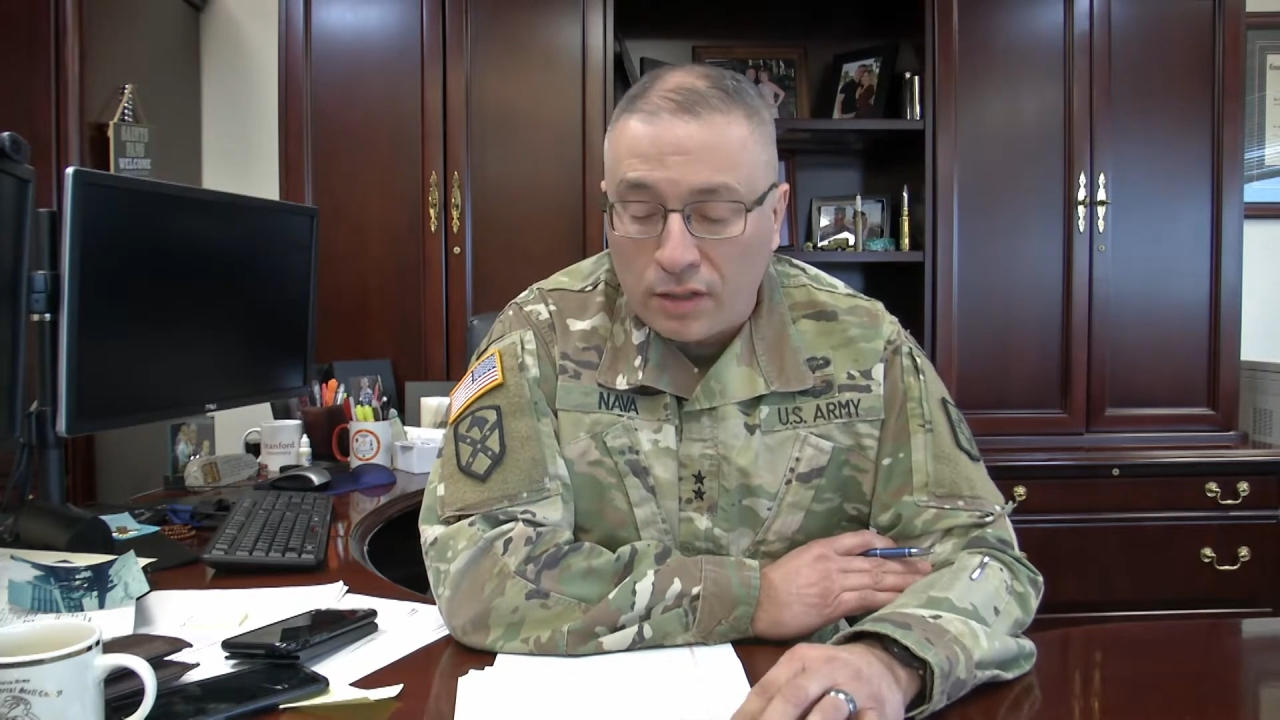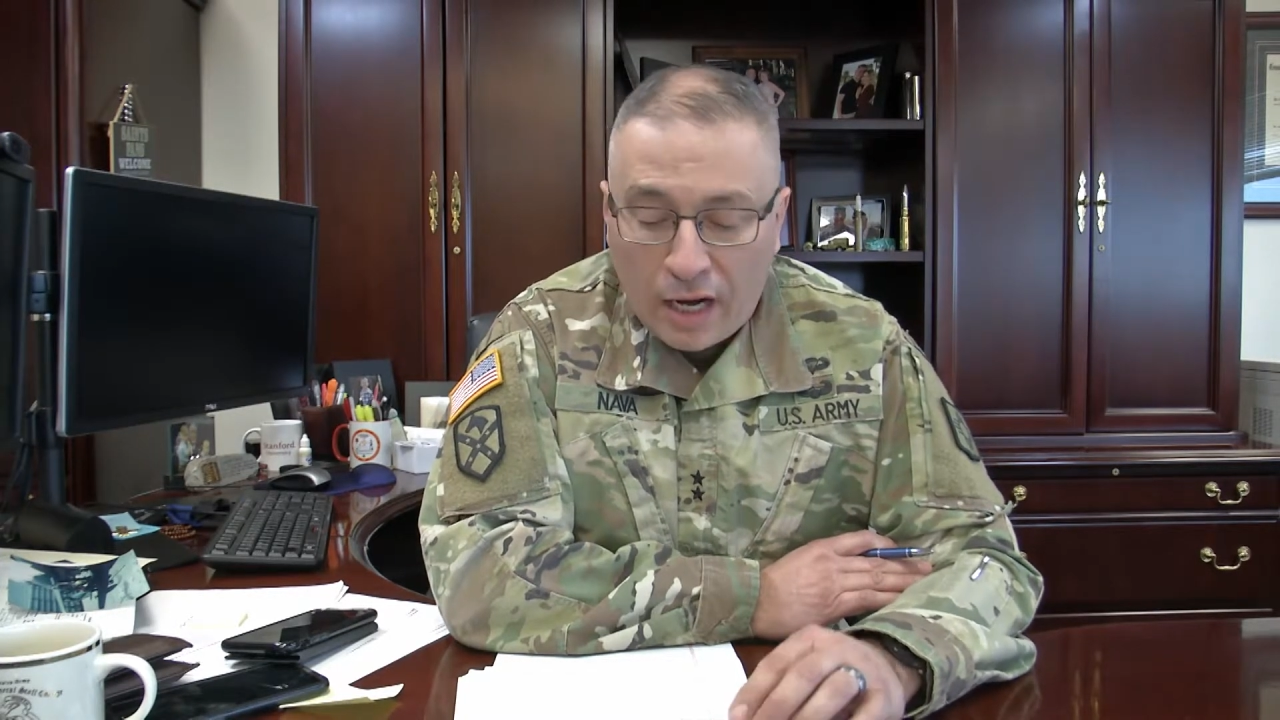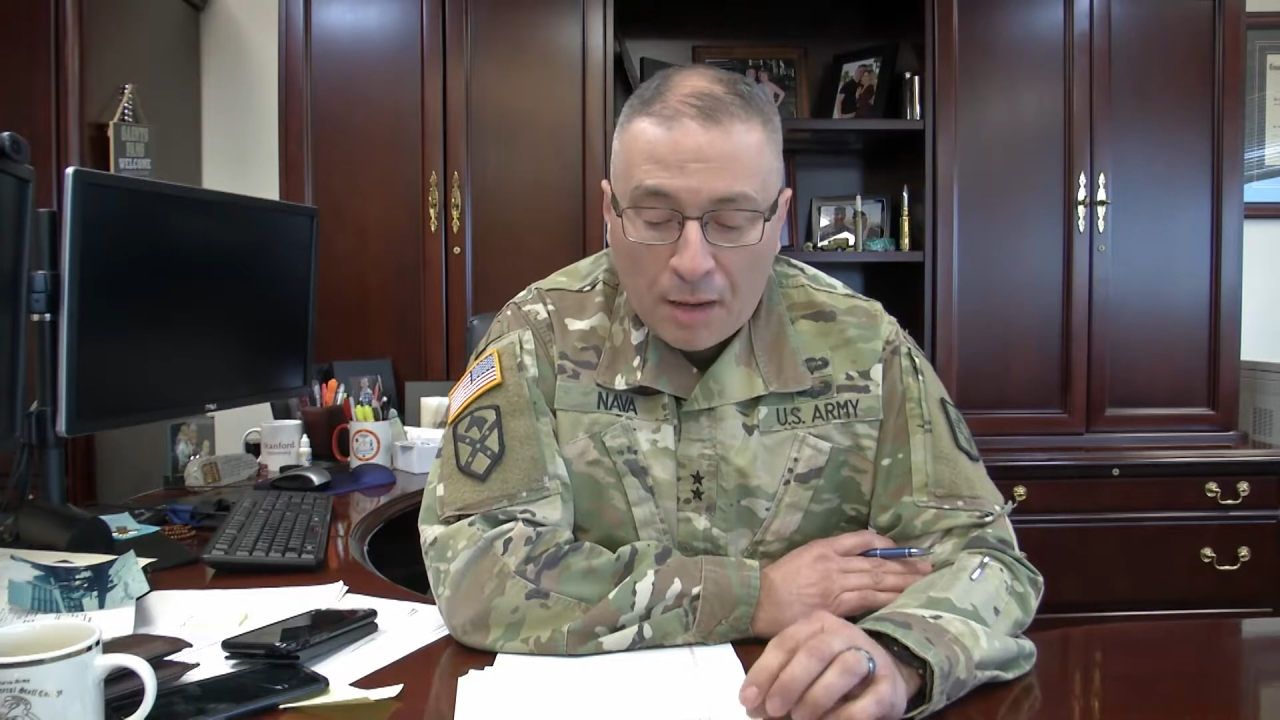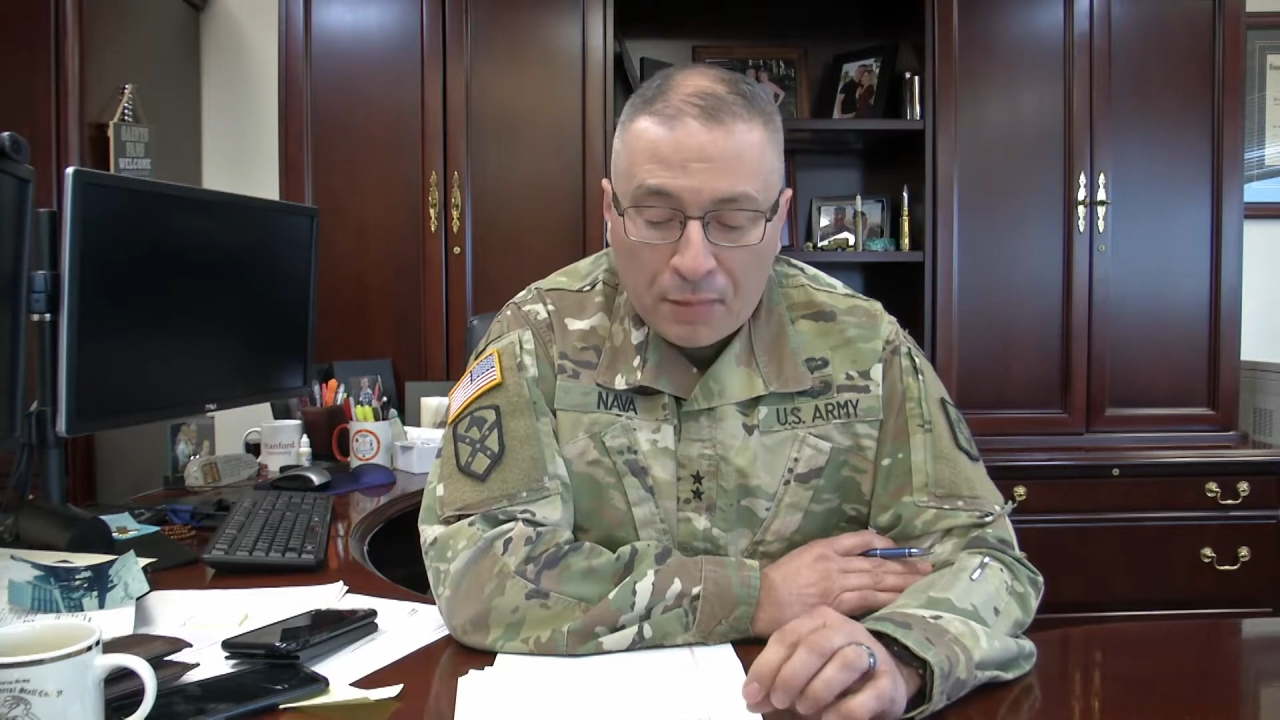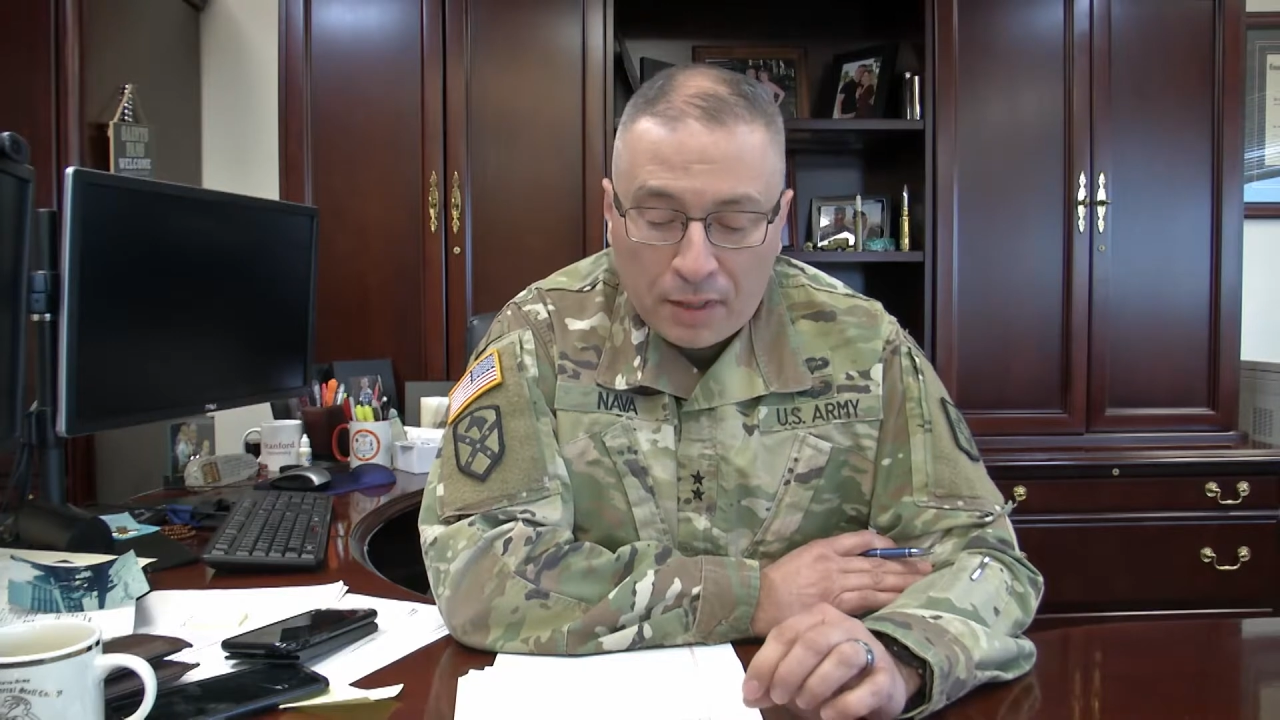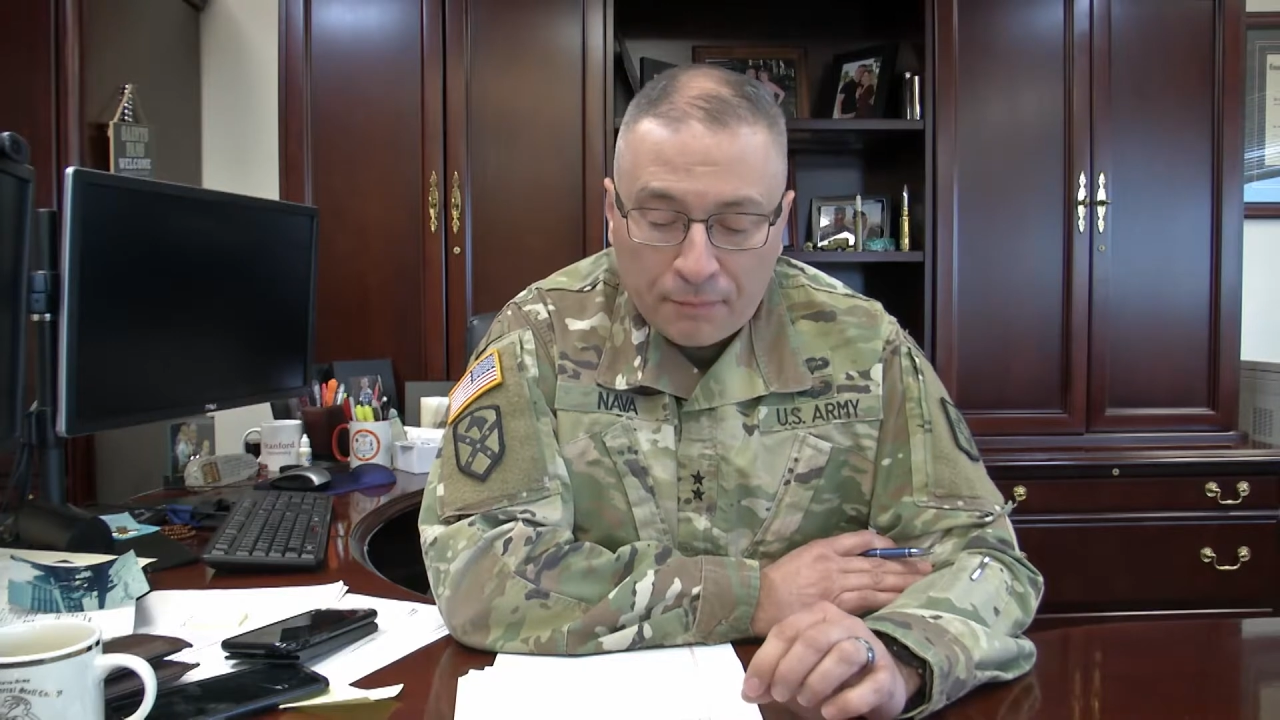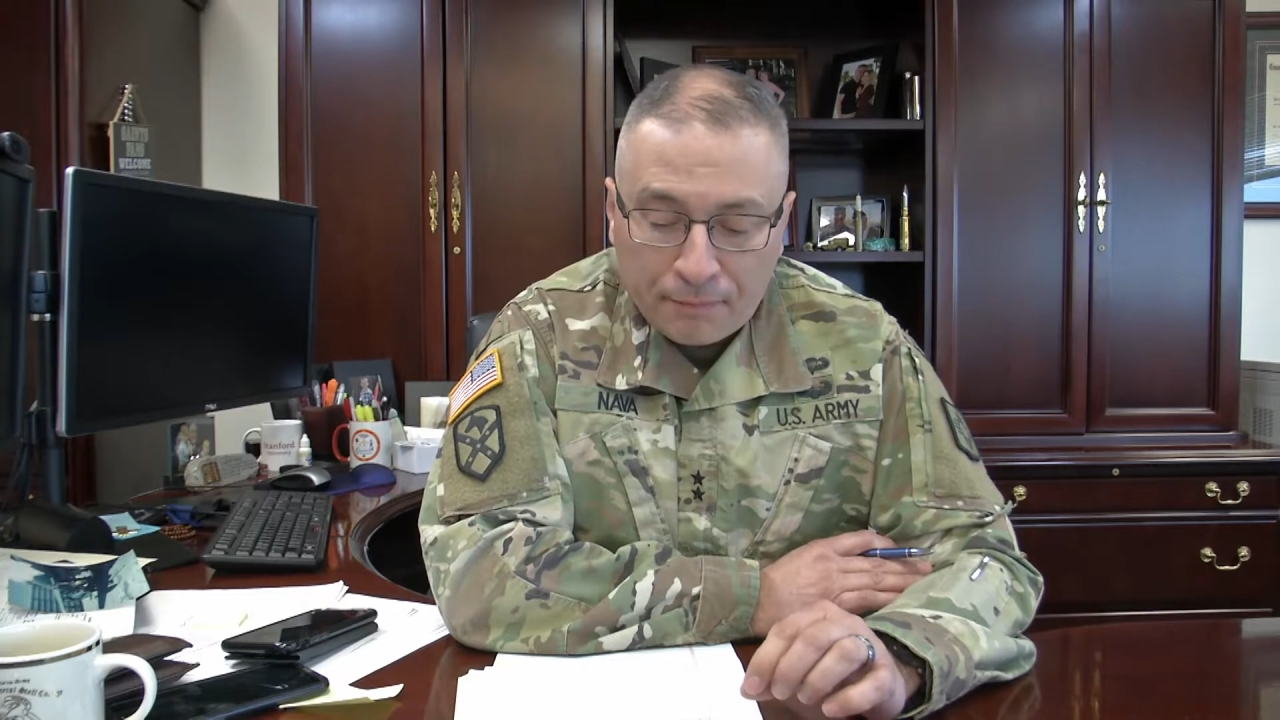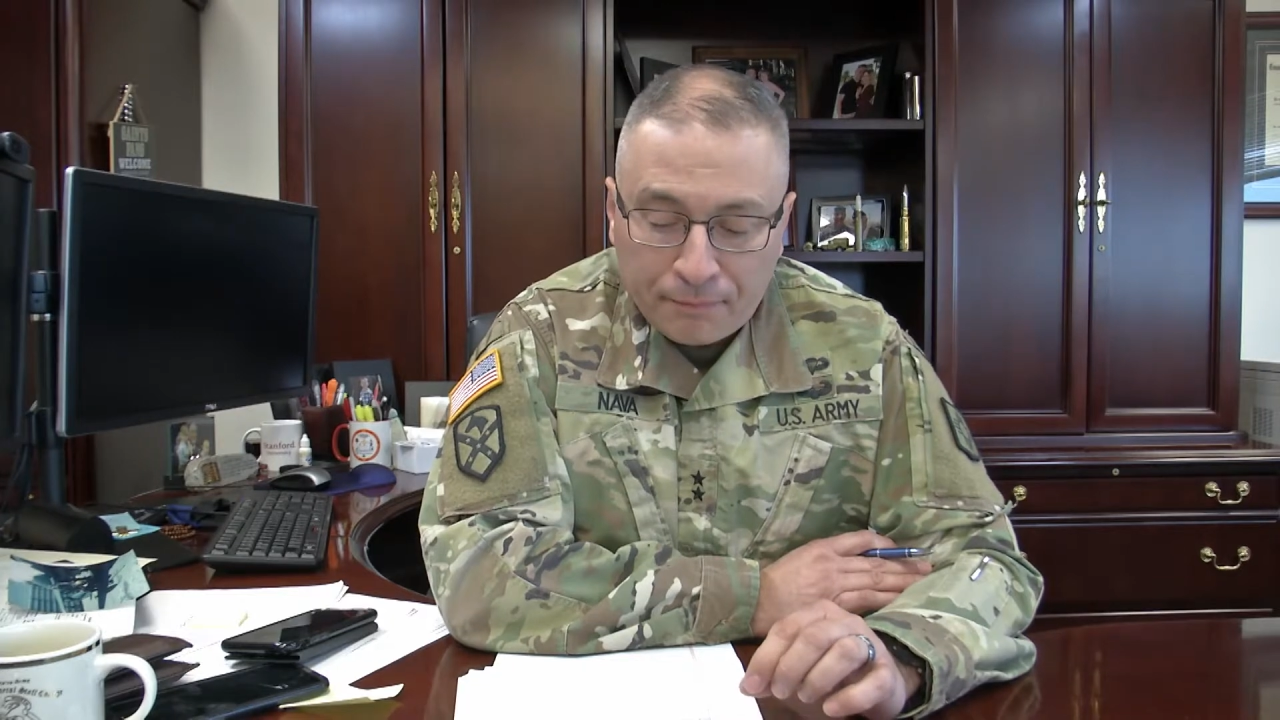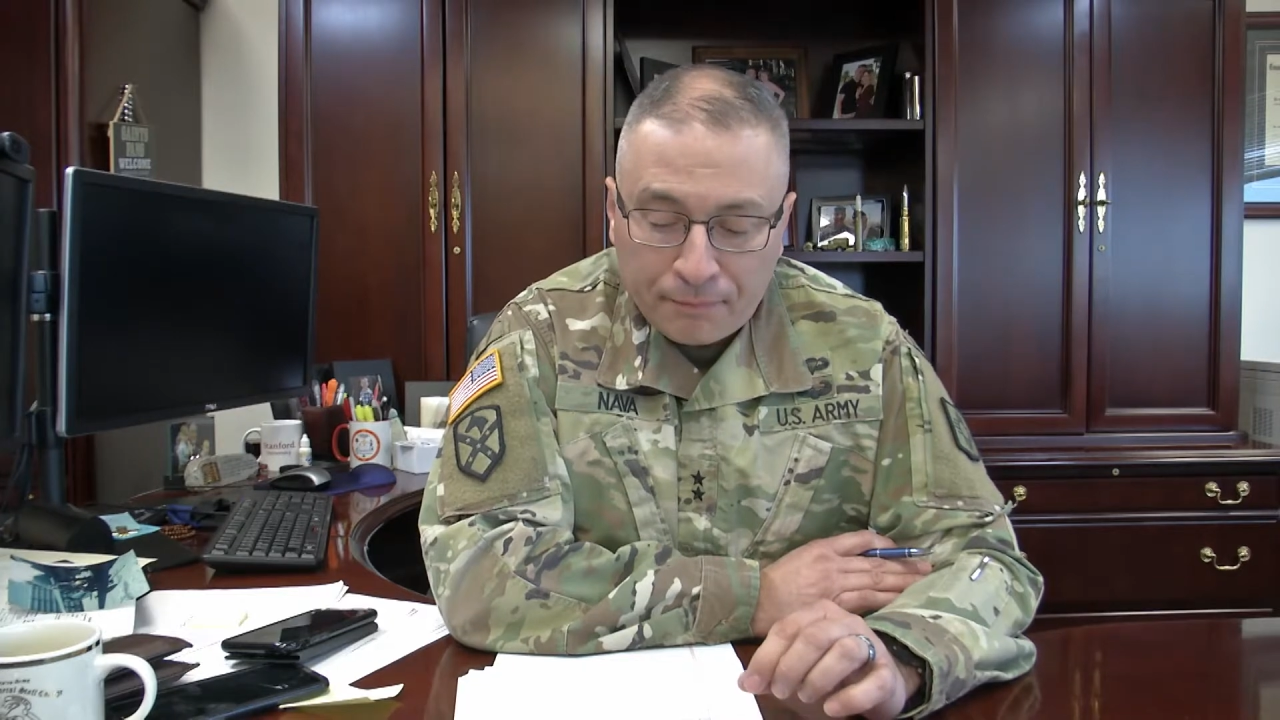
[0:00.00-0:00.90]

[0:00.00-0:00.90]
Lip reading: happening.